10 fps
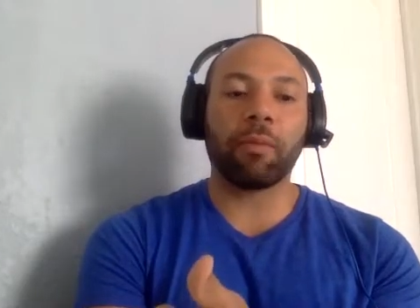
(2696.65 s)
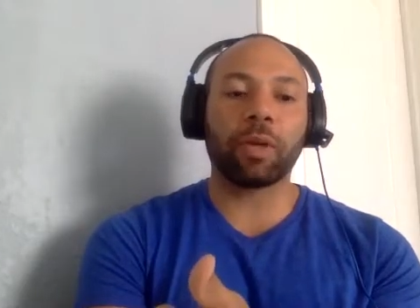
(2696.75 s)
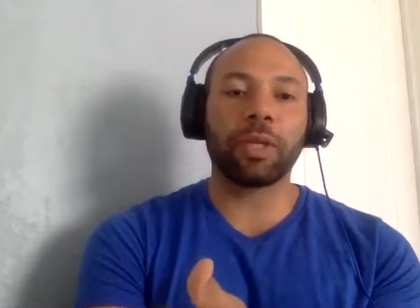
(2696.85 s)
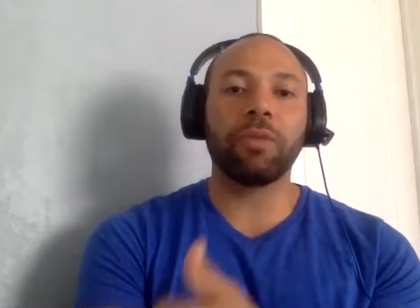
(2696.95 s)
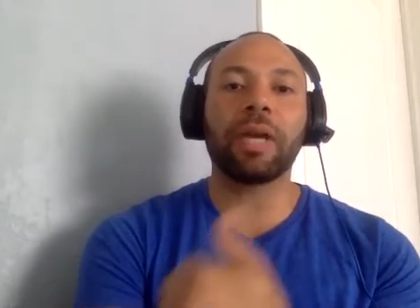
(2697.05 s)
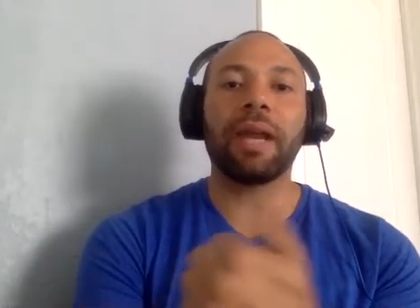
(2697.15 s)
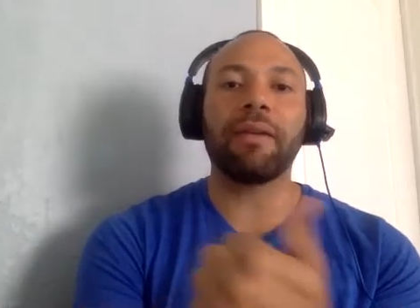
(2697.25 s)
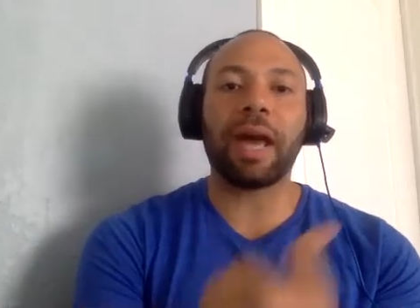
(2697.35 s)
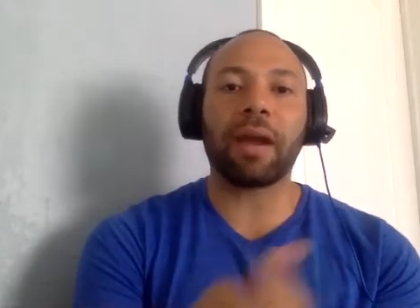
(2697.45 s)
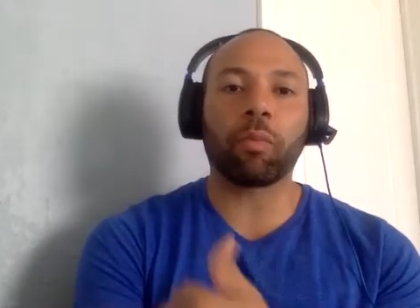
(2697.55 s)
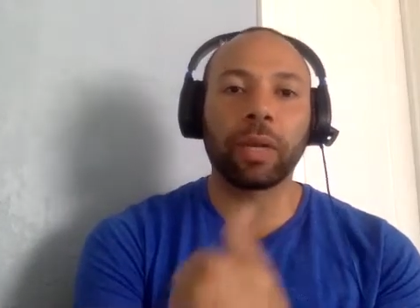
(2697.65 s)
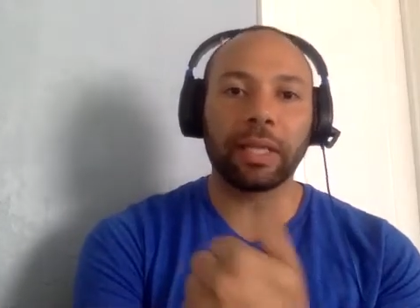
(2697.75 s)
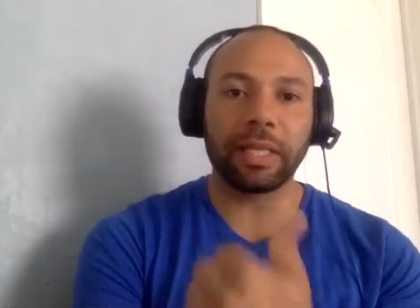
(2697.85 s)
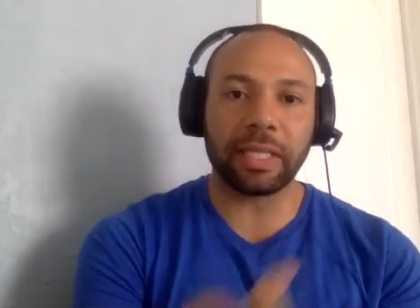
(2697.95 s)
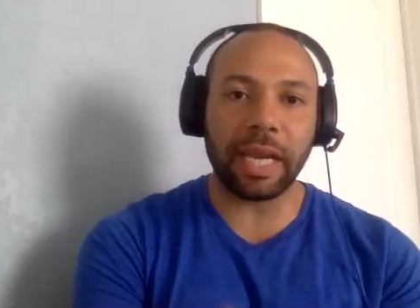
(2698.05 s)
where you kind of had a
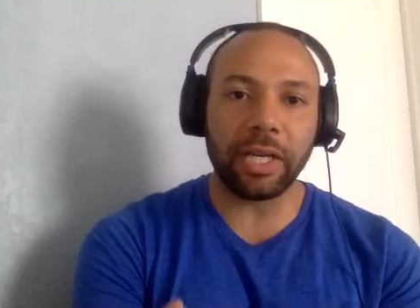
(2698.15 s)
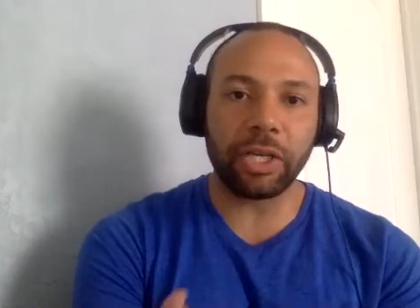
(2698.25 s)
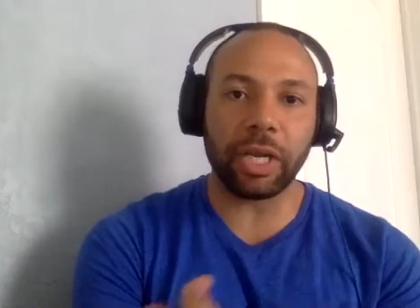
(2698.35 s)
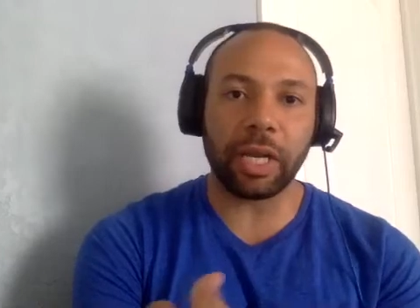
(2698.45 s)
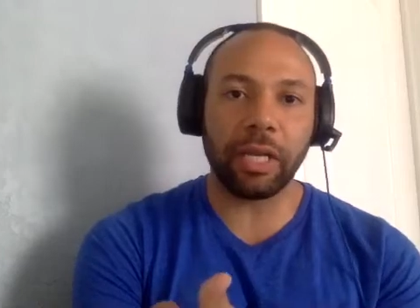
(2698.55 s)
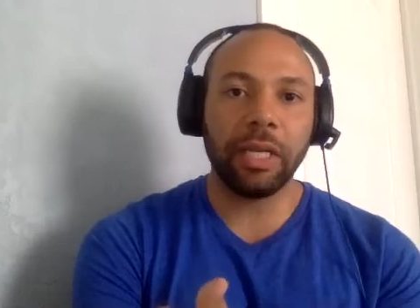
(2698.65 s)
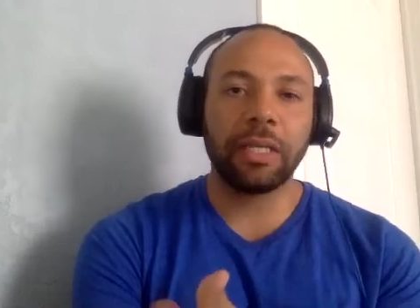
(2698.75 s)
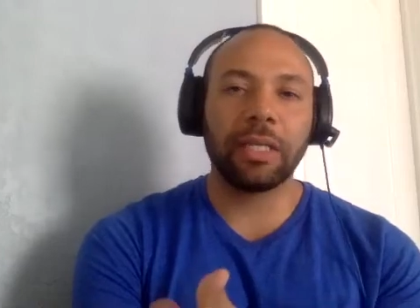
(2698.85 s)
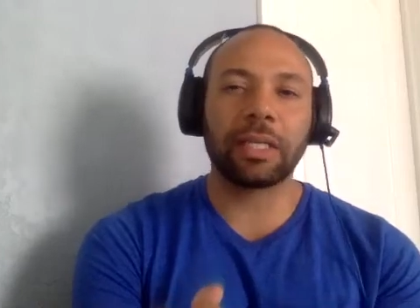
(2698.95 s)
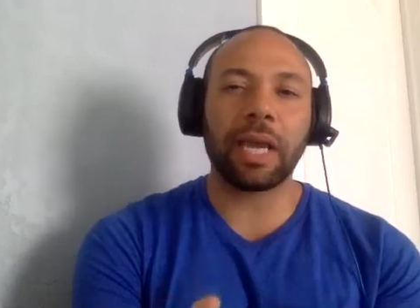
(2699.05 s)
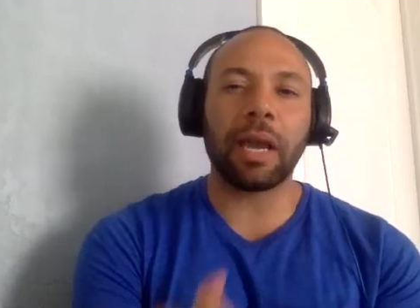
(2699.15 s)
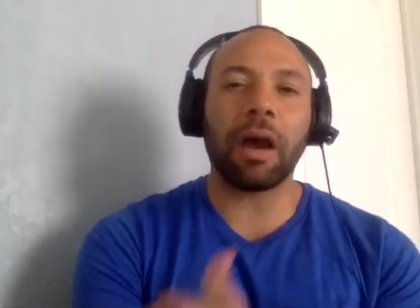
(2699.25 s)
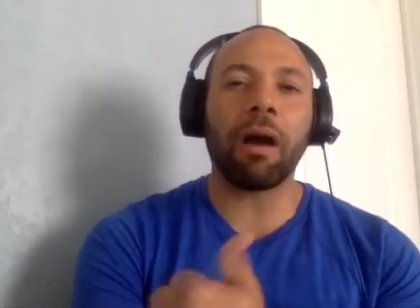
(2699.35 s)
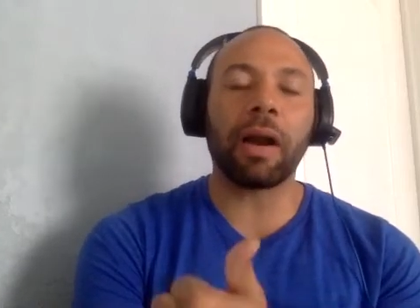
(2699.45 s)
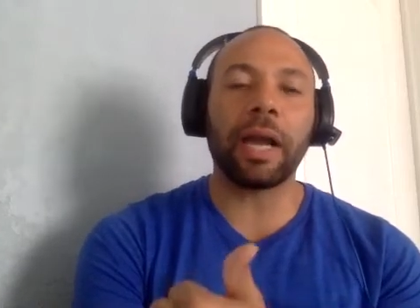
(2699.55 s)
realization to say,
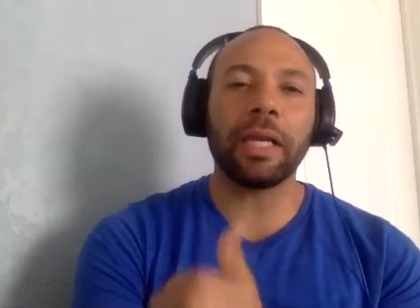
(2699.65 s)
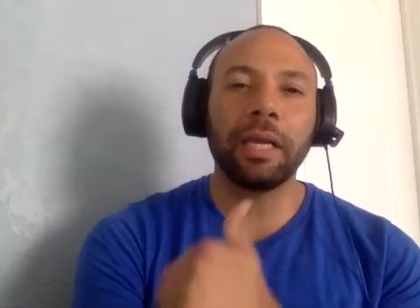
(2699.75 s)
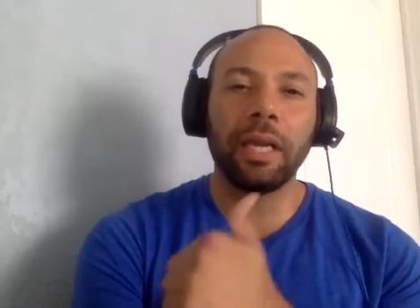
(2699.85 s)
all right,